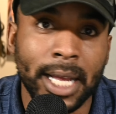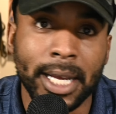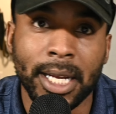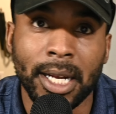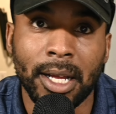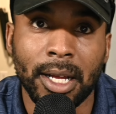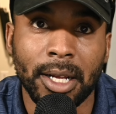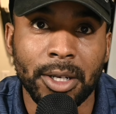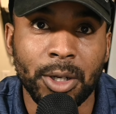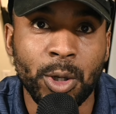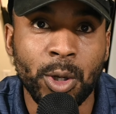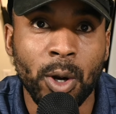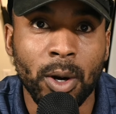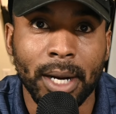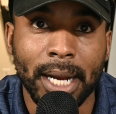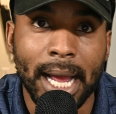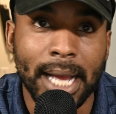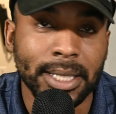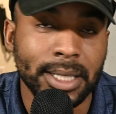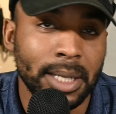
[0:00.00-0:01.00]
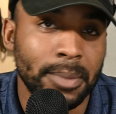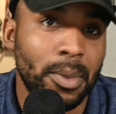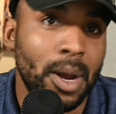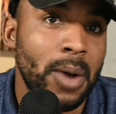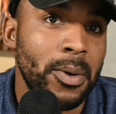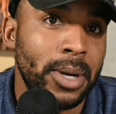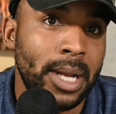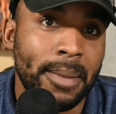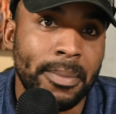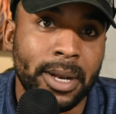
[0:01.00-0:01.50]
a New York accent, probably would not
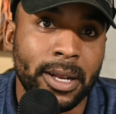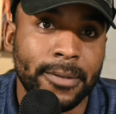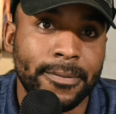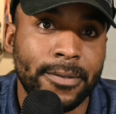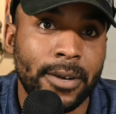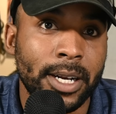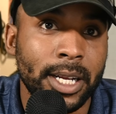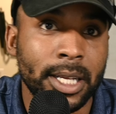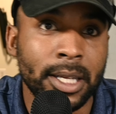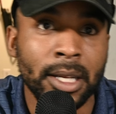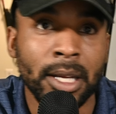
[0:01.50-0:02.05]
have been as funny.